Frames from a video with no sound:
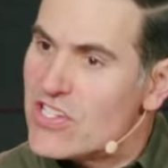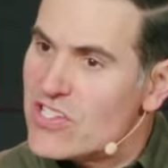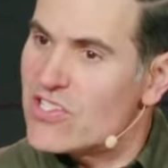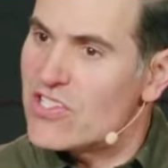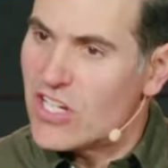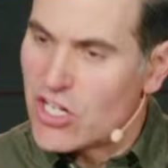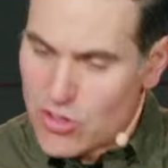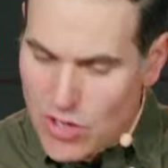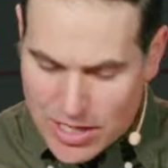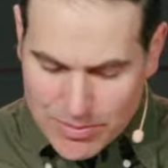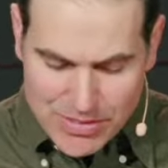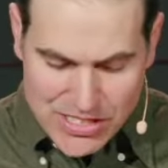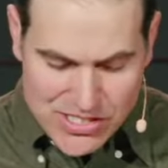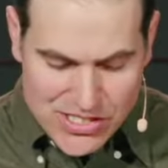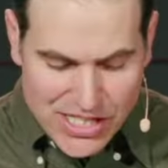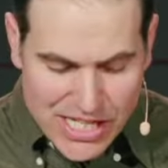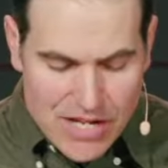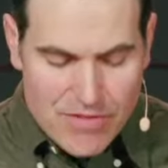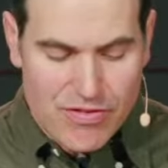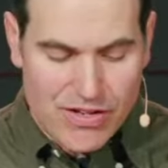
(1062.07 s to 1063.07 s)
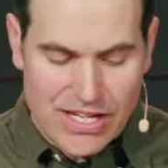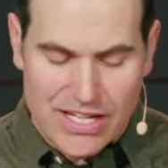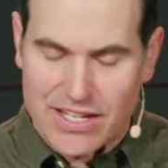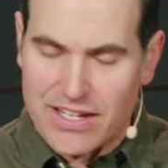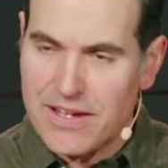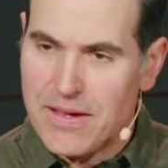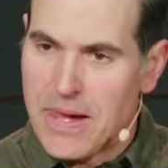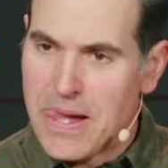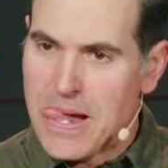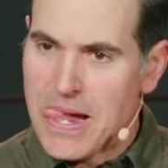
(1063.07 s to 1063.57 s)
this is incredibly significant.
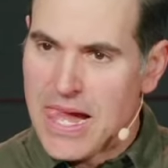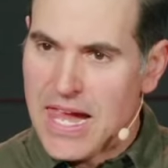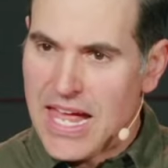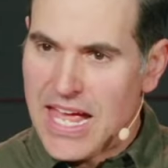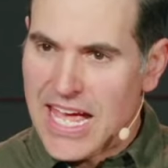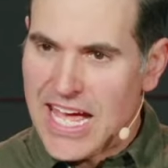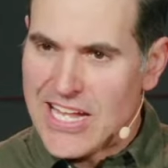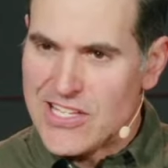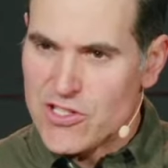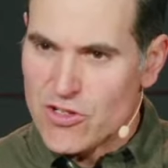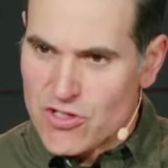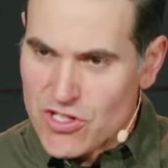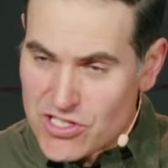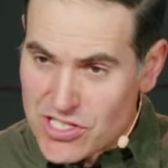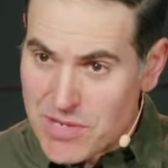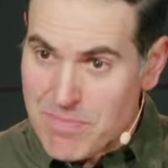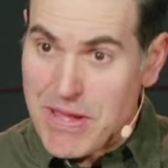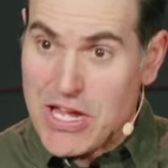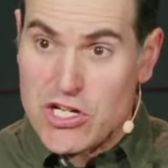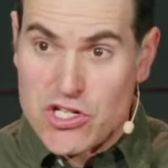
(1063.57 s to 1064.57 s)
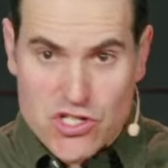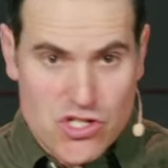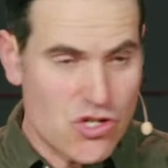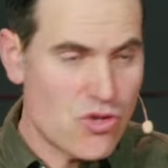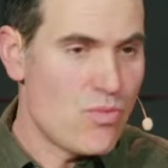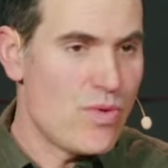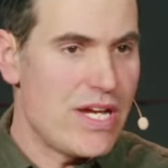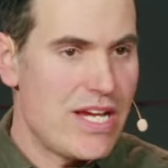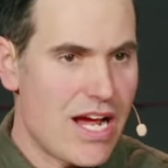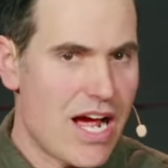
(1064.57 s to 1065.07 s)
And so, just to make
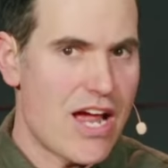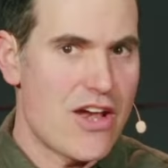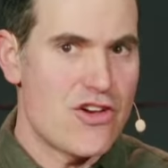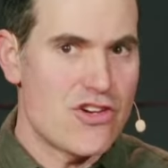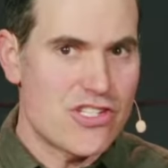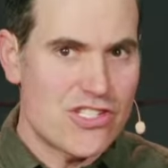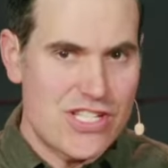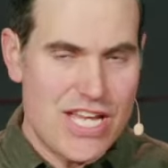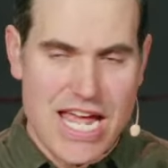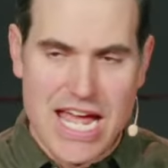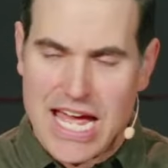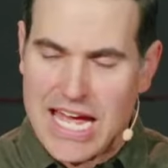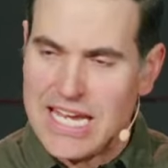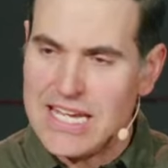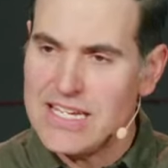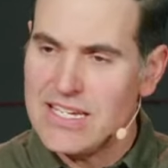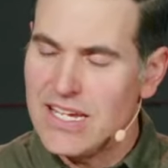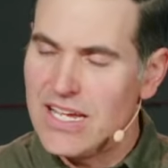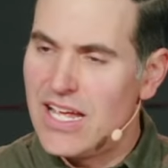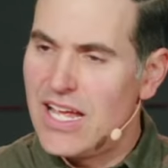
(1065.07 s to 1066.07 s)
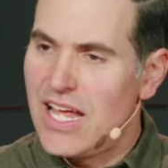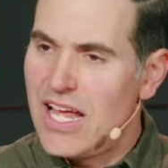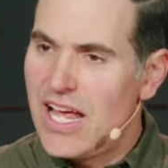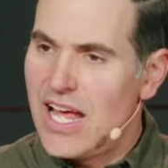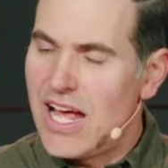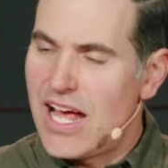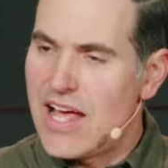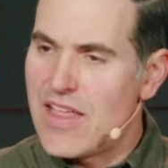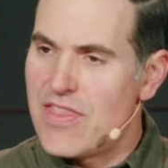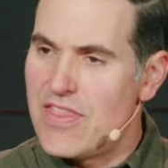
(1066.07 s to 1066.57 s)
sure we understand,
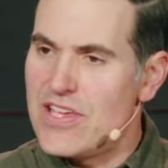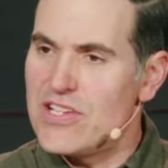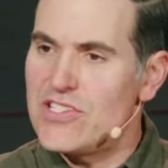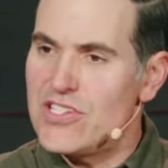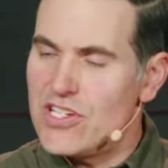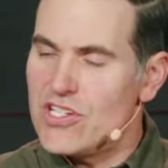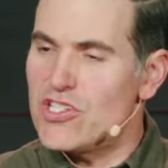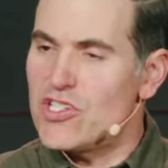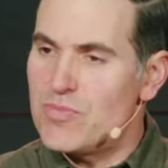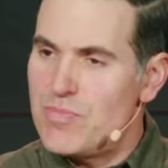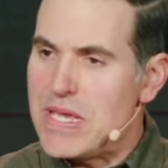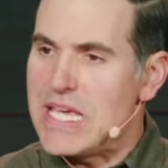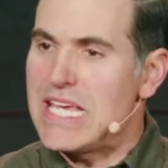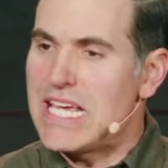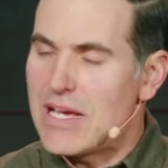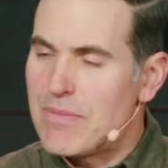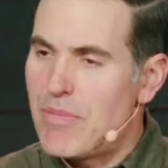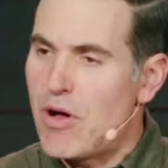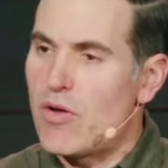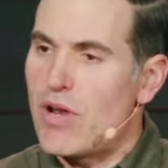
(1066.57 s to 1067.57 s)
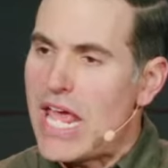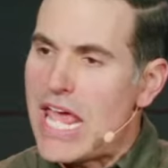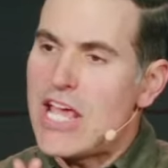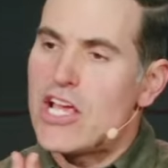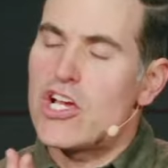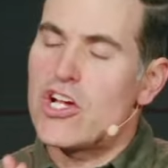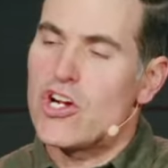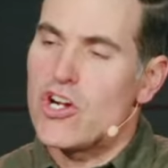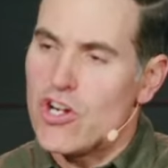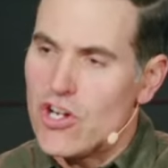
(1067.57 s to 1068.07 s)
uh, this is speaking about a
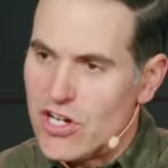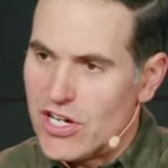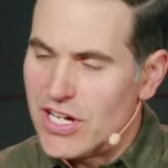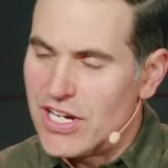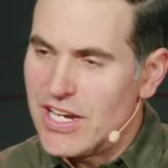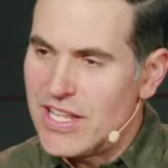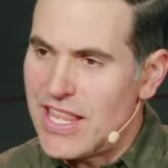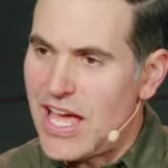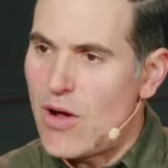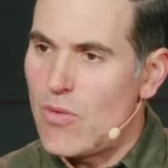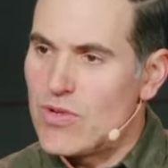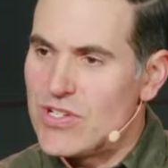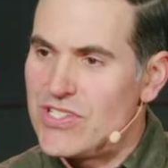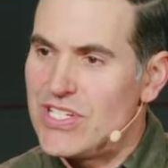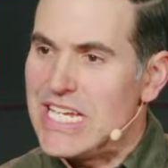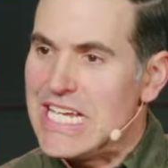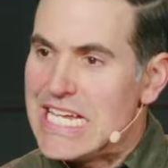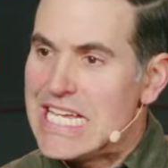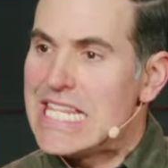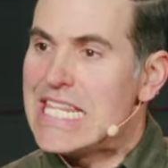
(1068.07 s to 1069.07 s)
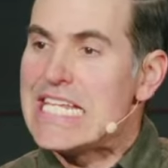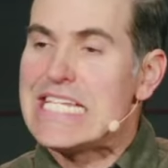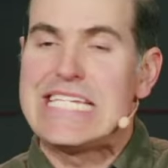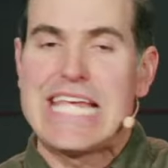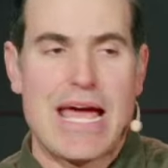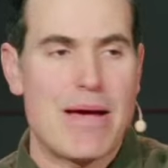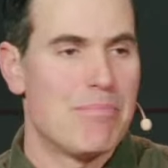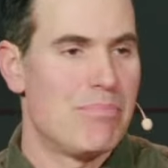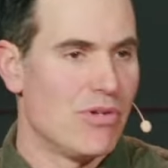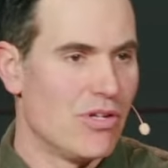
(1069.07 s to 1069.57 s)
curtain that was in the
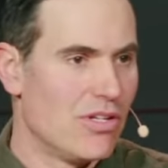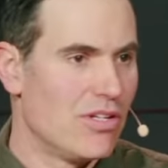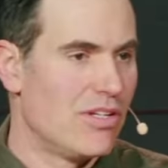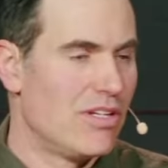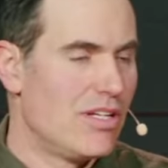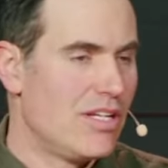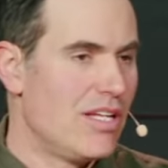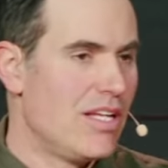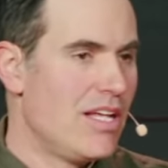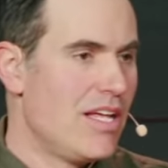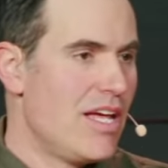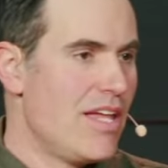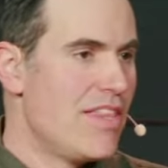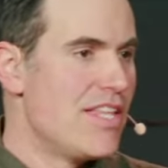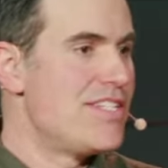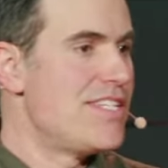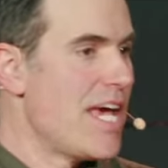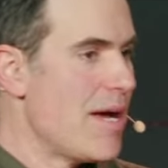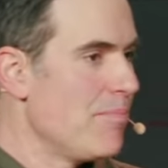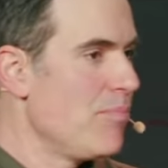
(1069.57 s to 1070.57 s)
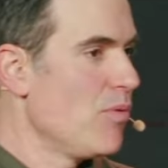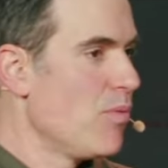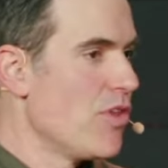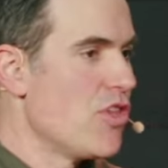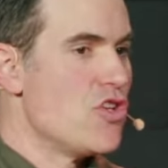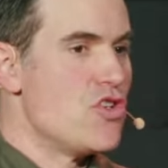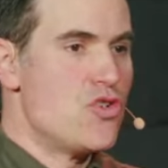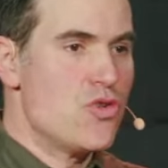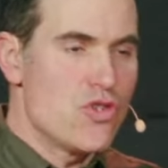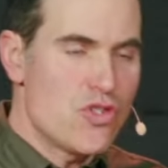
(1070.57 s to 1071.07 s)
temple, the temple
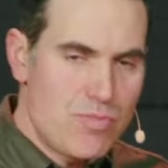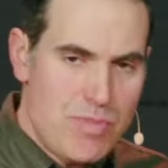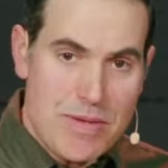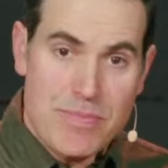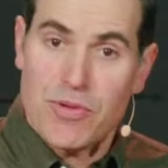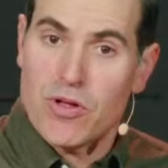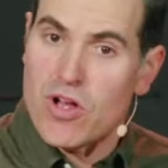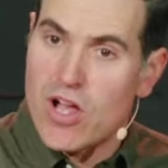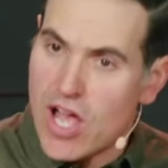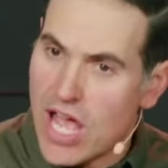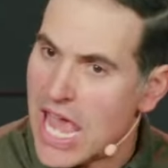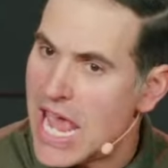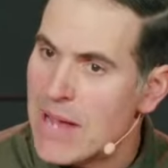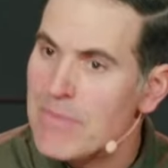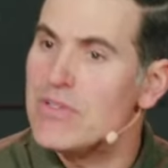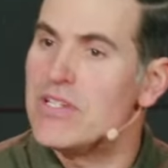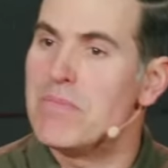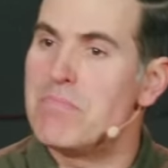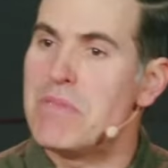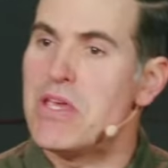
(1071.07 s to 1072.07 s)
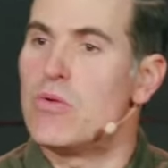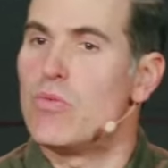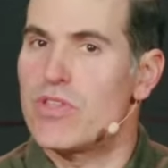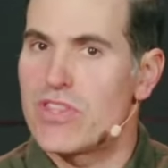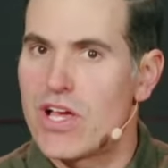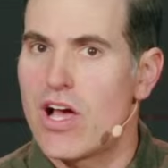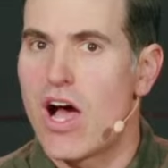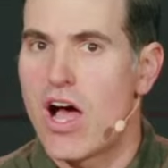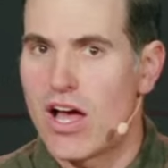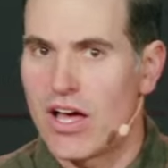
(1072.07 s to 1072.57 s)
where the Jewish people came to meet
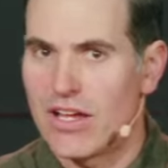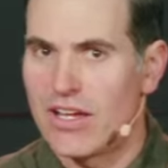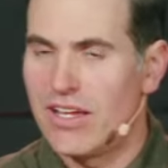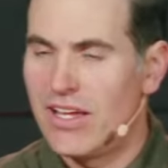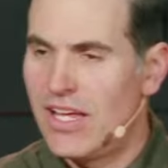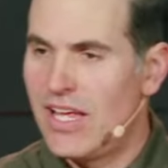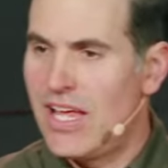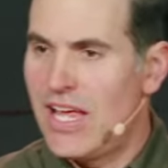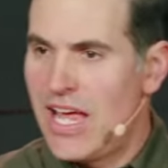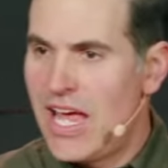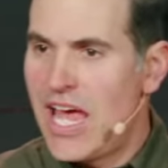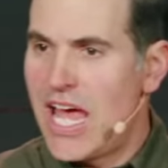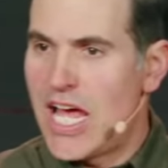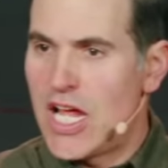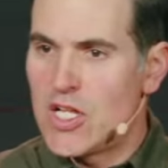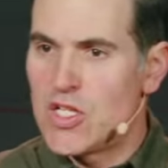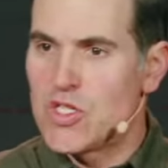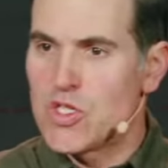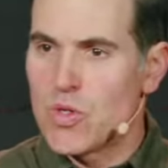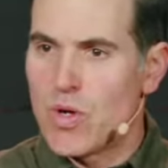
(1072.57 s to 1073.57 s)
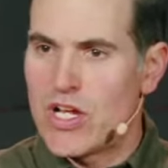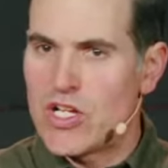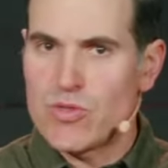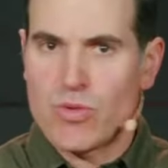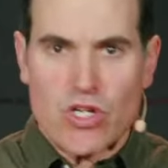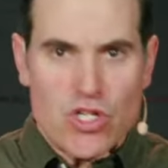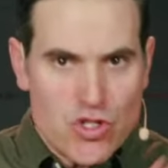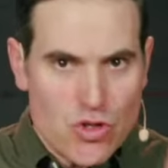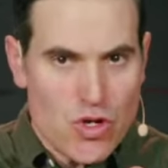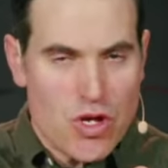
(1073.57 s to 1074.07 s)
with God. And so, I
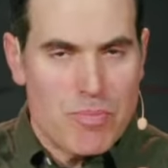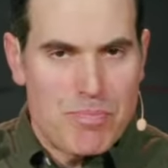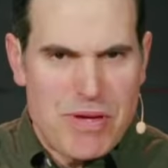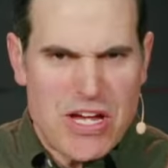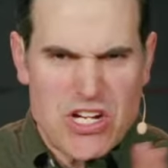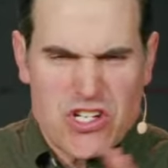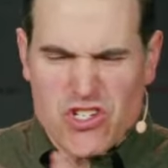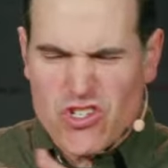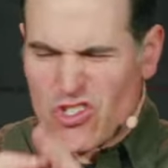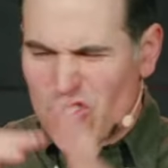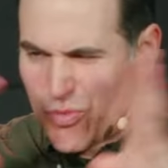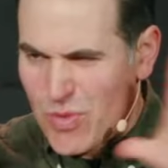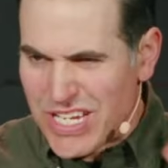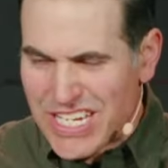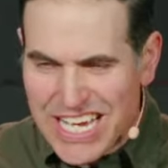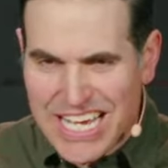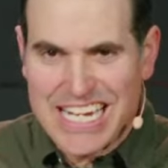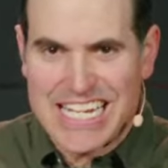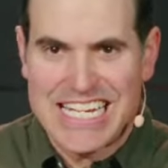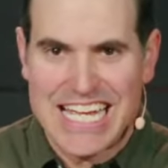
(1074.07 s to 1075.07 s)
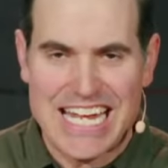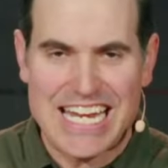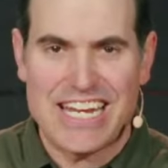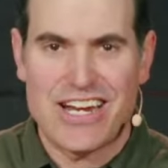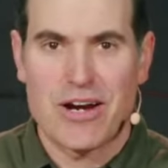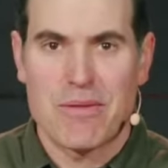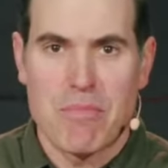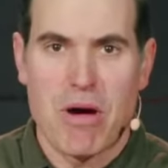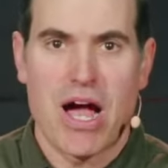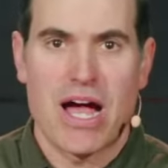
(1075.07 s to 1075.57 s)
just want to show you a picture so we can kind of get
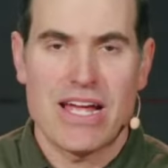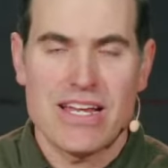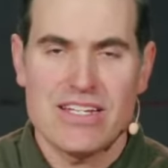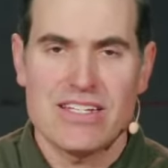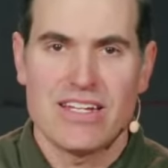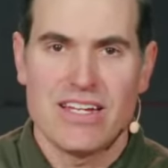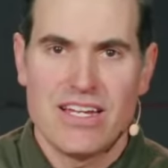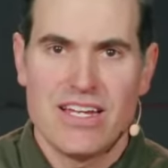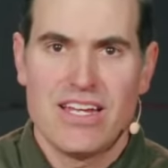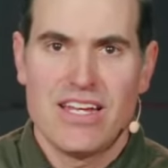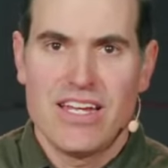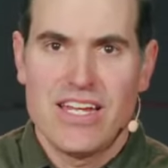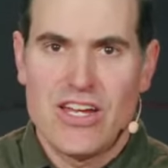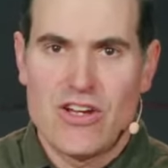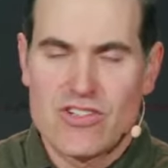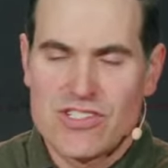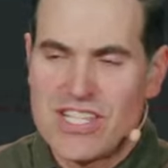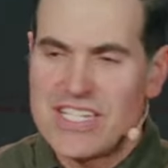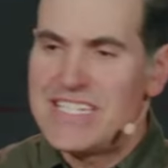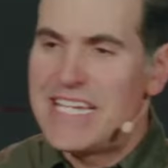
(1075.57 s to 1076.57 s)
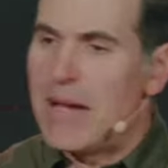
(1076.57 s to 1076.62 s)
in our mind. Here's the